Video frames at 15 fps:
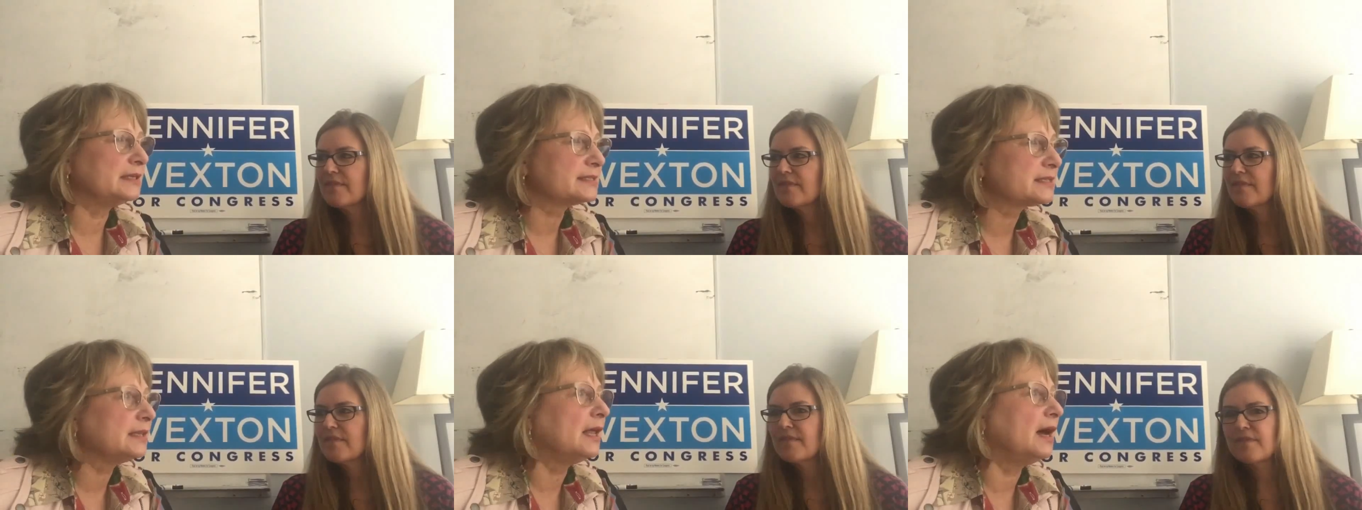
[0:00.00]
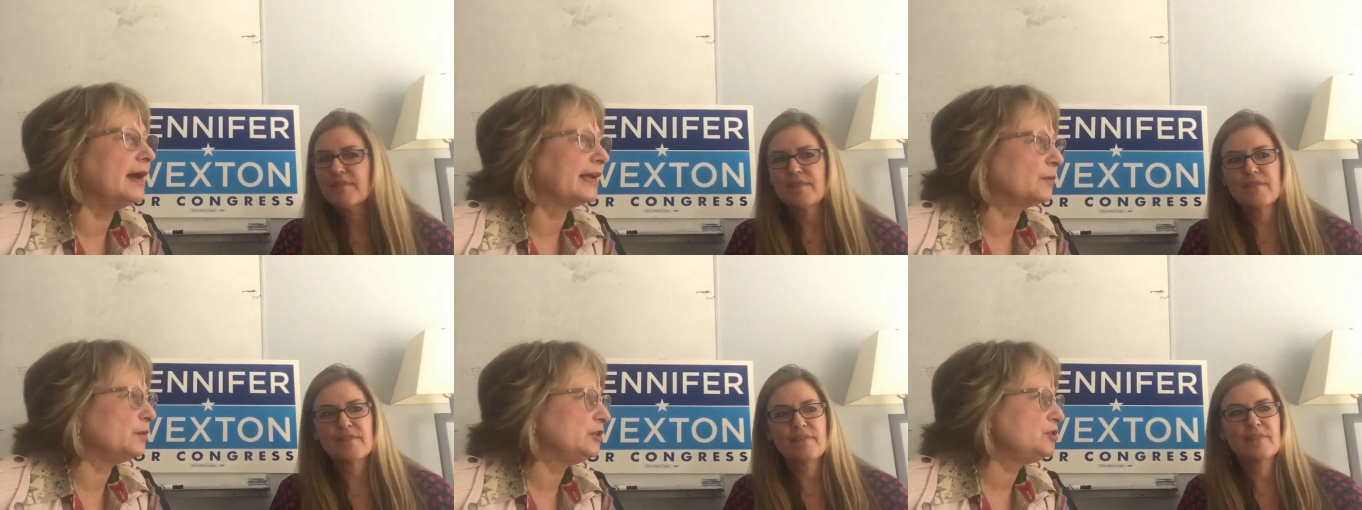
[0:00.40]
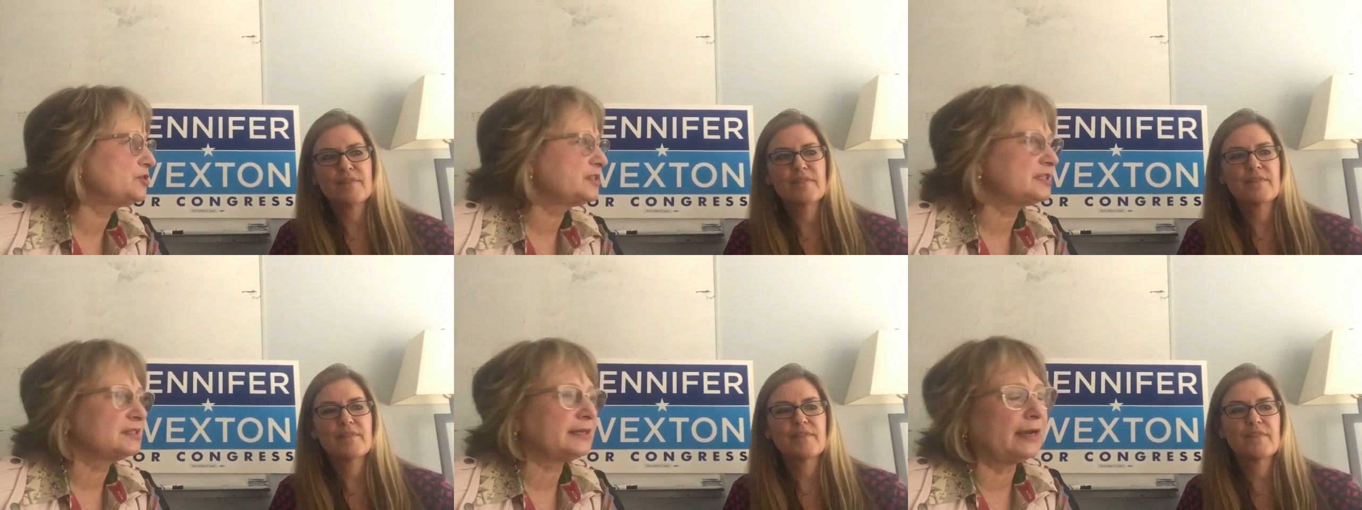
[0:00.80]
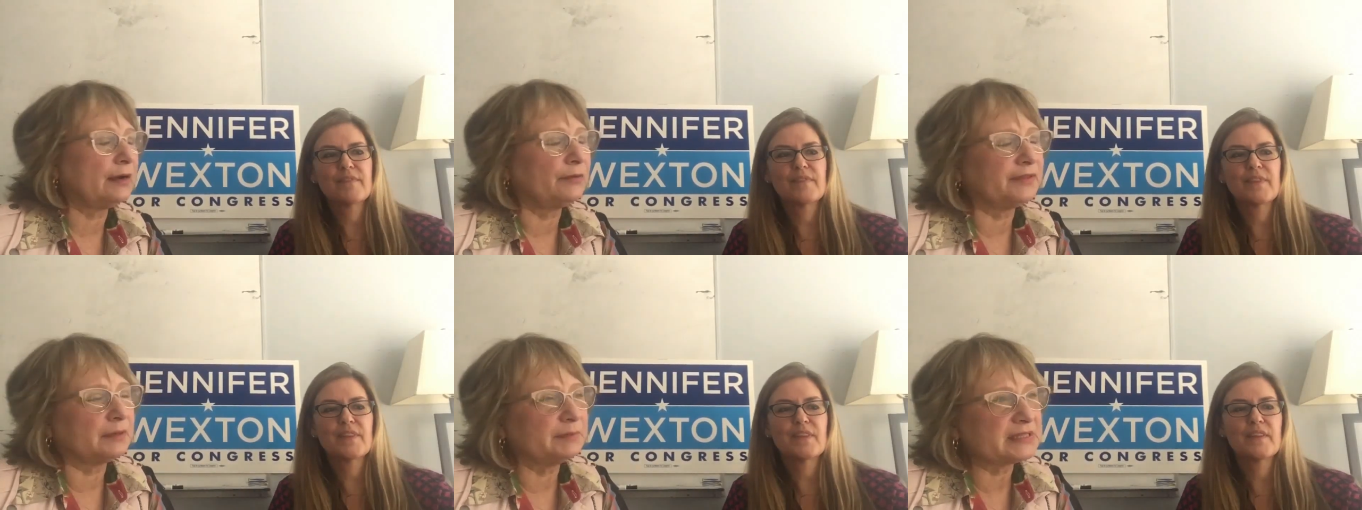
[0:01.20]
Speaker 1: is lying. We used to say, oh,
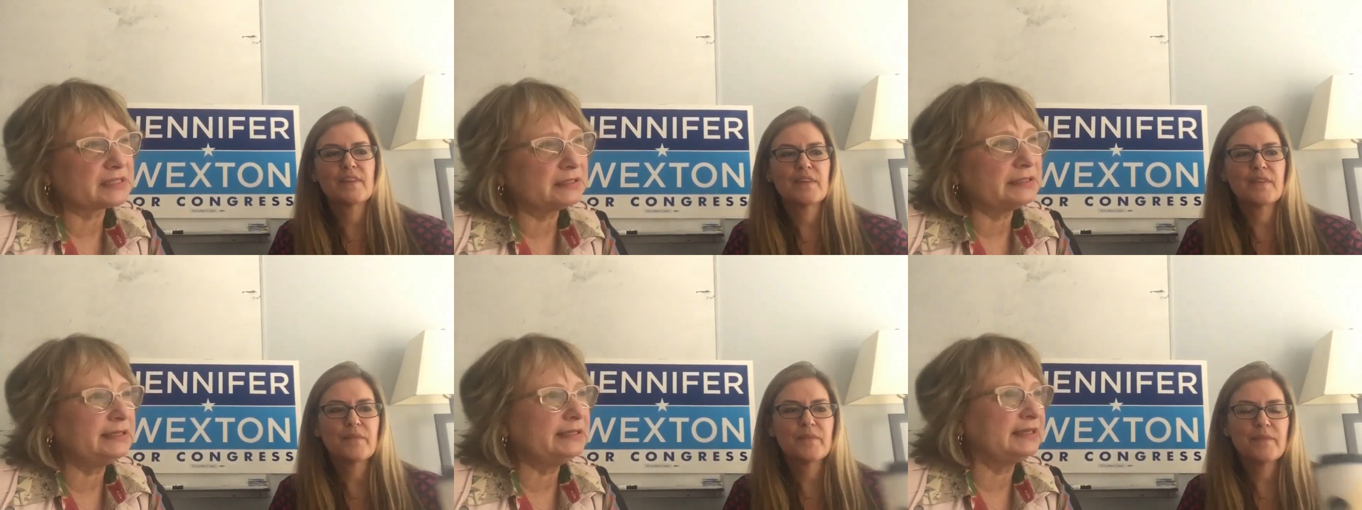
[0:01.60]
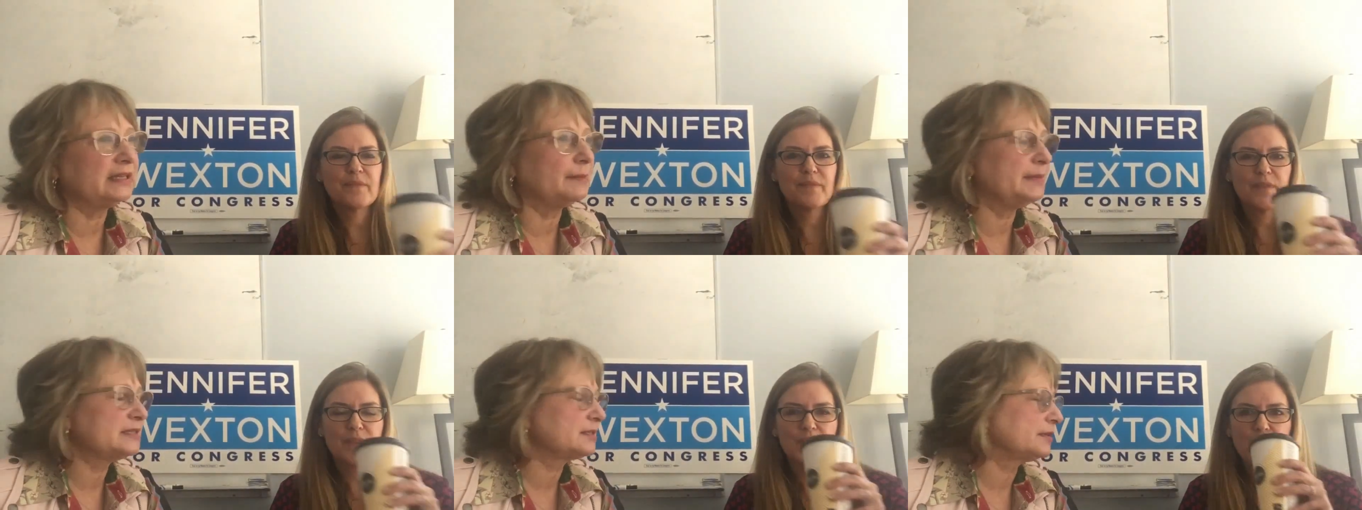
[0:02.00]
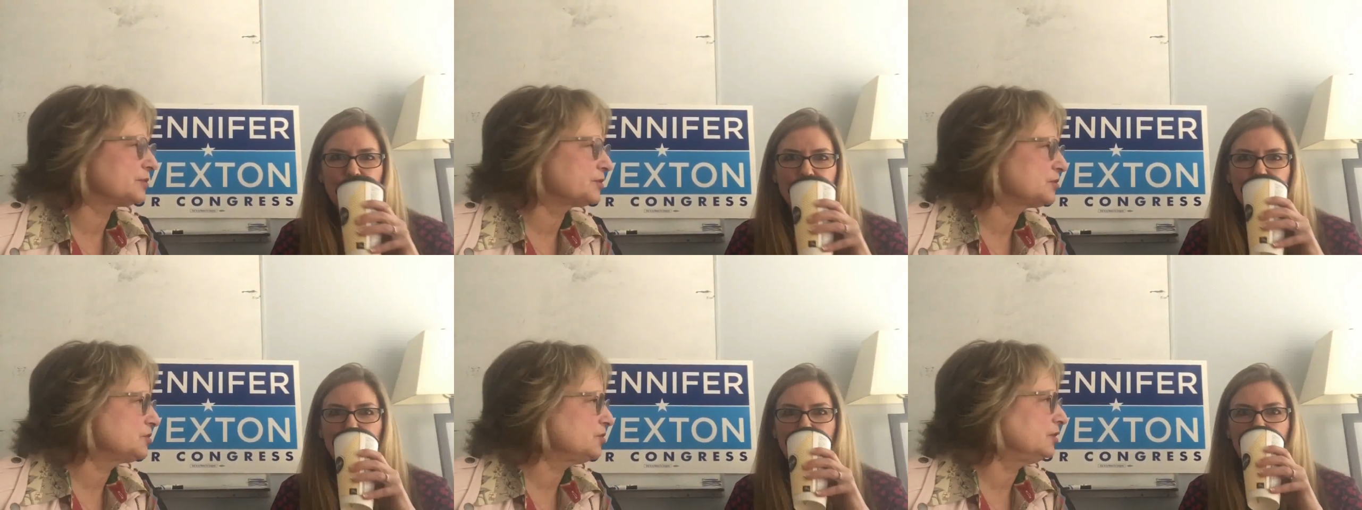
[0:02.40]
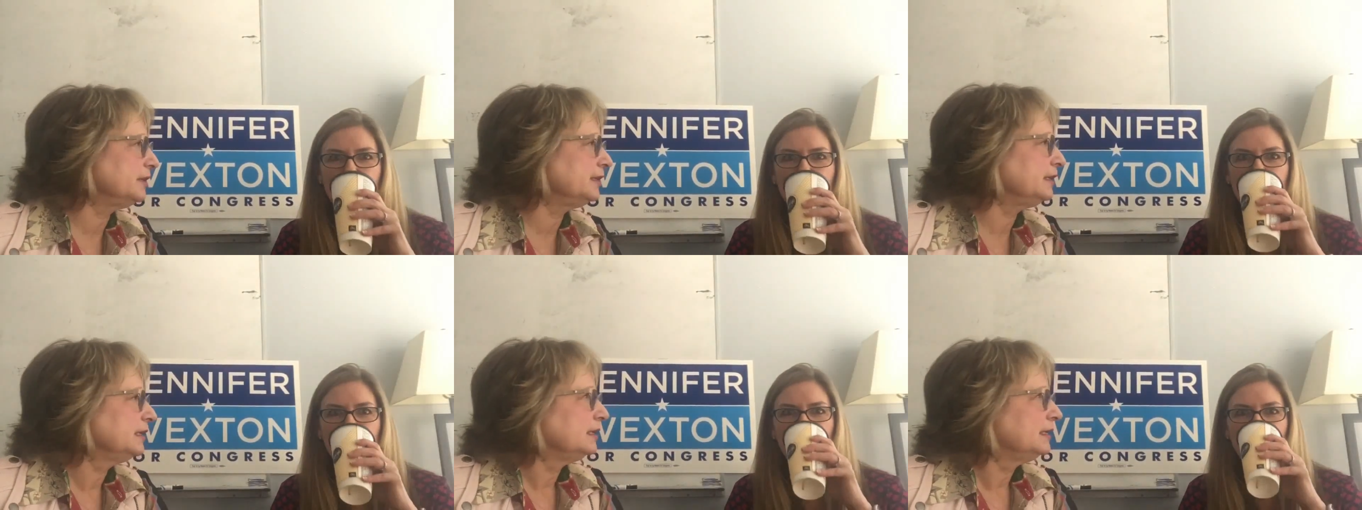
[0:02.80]
they're misleading, they're
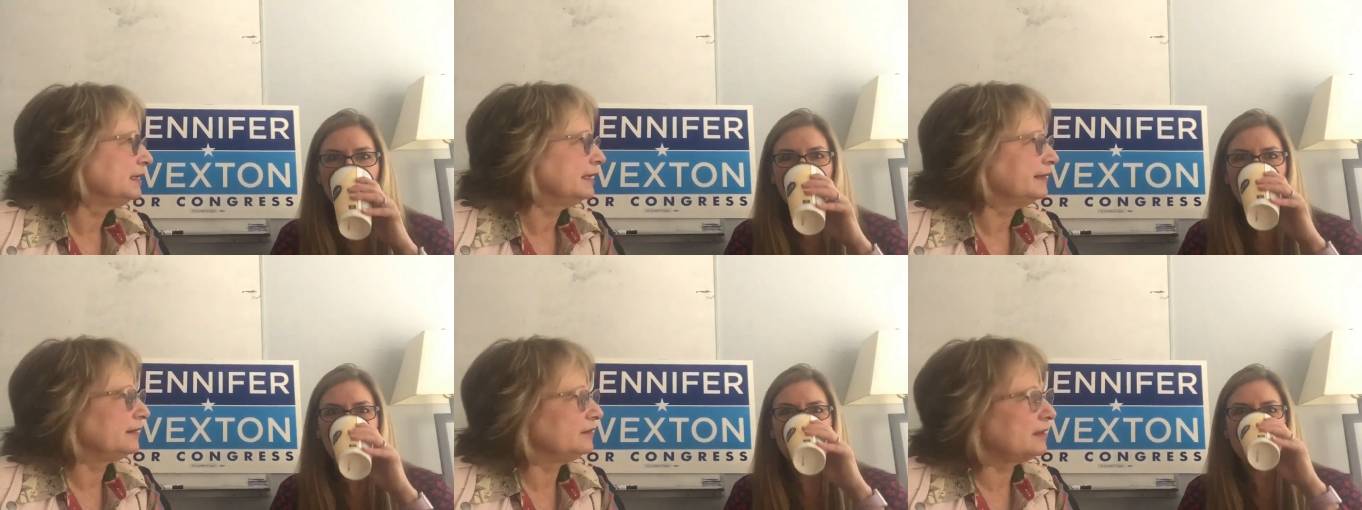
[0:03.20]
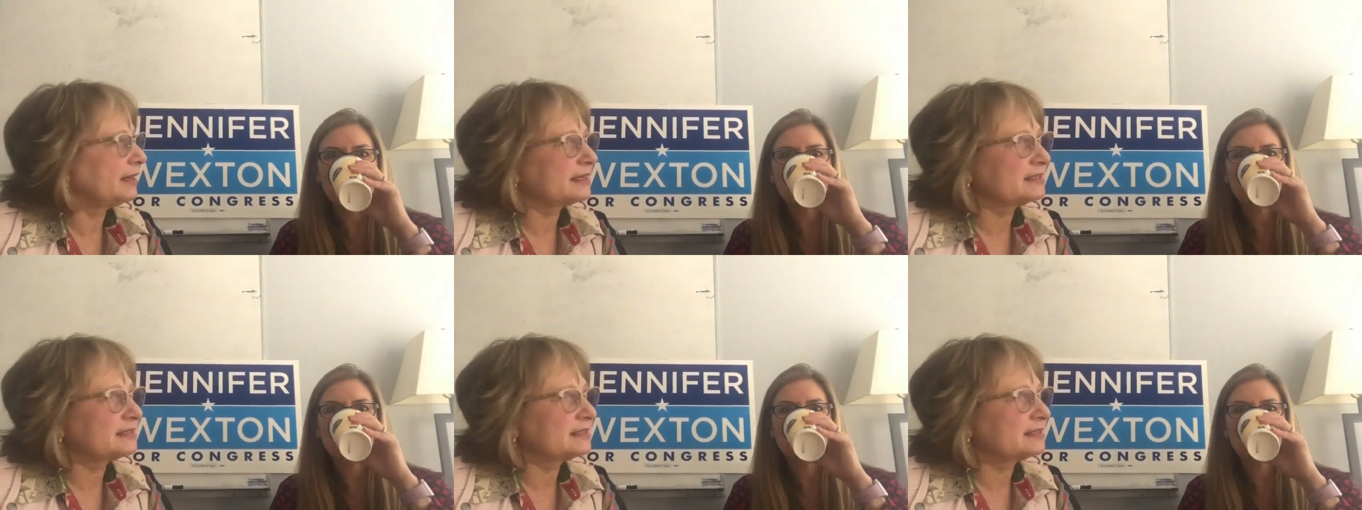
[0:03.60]
misunderstood, they're not